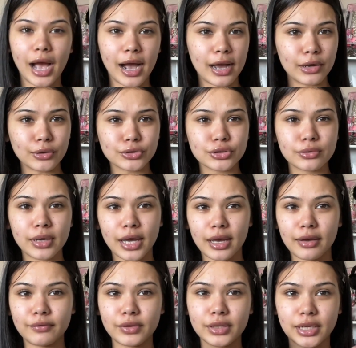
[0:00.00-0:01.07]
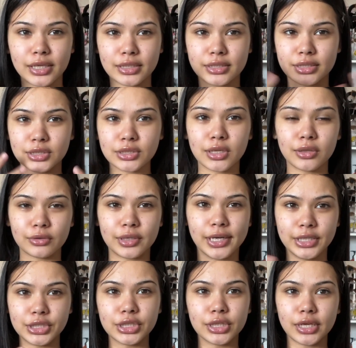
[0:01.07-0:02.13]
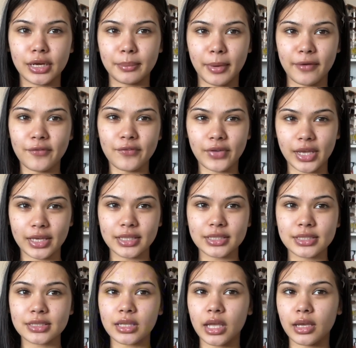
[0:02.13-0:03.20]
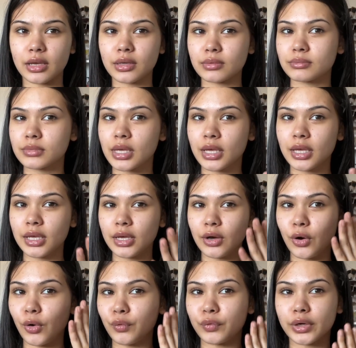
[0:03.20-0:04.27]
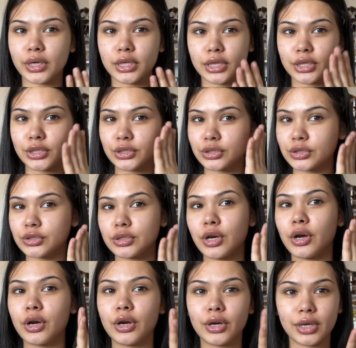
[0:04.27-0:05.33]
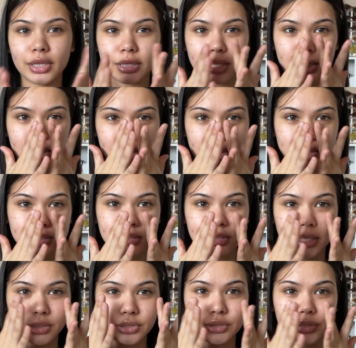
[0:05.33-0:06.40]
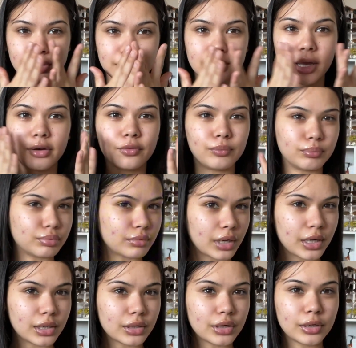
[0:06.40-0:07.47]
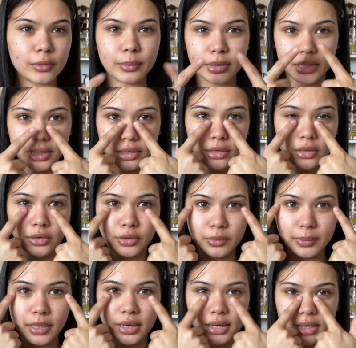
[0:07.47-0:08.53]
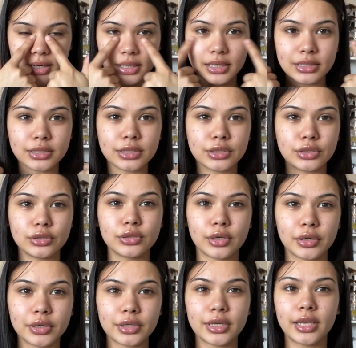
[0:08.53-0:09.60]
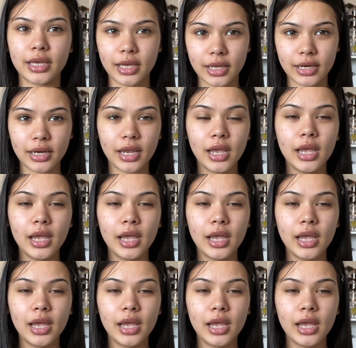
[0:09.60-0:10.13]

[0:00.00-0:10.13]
I also have like discoloration in my face, like over here is dark and then in the center it's kind of brighter, but then under my eyes it's dark again,